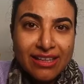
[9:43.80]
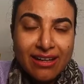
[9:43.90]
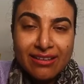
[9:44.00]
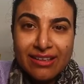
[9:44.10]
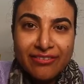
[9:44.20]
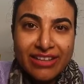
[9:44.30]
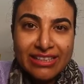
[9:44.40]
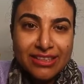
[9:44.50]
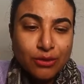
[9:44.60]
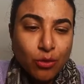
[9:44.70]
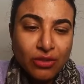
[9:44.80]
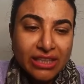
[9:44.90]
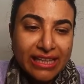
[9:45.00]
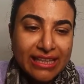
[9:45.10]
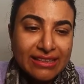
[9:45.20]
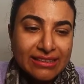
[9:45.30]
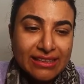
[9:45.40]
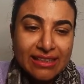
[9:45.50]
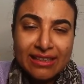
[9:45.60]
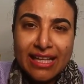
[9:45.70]
yeah invest it over
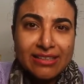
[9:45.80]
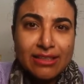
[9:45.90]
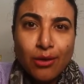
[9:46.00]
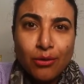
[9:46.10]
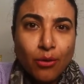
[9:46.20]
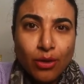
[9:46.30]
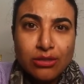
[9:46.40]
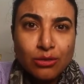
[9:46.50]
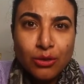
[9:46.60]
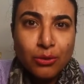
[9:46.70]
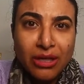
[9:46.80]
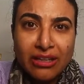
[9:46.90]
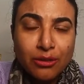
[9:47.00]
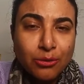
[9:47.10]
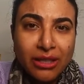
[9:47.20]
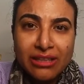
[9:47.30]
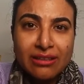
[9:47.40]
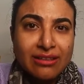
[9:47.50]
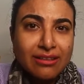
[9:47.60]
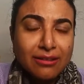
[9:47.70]
days that's how also you can do
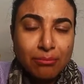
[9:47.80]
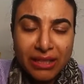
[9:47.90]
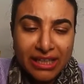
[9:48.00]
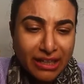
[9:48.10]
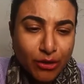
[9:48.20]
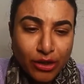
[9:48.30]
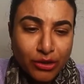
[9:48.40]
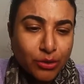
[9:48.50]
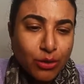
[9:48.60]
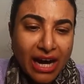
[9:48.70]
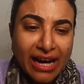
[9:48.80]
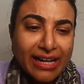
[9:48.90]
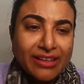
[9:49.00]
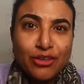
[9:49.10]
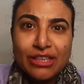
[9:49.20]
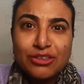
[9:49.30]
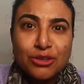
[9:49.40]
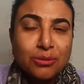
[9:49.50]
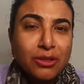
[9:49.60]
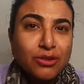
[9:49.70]
it completely on you i
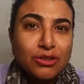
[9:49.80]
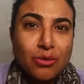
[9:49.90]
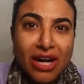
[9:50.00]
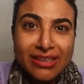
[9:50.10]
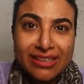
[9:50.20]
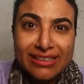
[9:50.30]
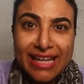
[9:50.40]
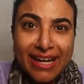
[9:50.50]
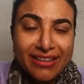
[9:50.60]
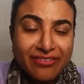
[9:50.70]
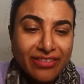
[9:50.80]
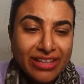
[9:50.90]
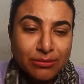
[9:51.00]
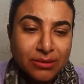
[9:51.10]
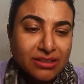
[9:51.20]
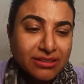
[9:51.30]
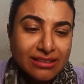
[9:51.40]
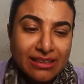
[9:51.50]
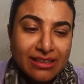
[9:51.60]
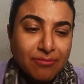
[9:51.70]
trust you because you understand
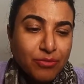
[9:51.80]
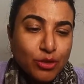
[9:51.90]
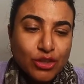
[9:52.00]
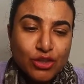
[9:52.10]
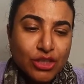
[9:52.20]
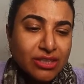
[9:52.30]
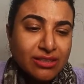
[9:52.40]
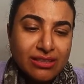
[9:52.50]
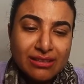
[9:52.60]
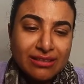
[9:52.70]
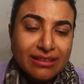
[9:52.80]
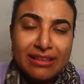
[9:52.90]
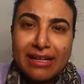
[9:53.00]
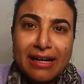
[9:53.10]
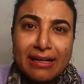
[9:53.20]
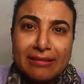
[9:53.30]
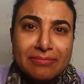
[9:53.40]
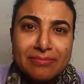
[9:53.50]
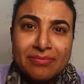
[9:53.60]
investments so it's just yeah.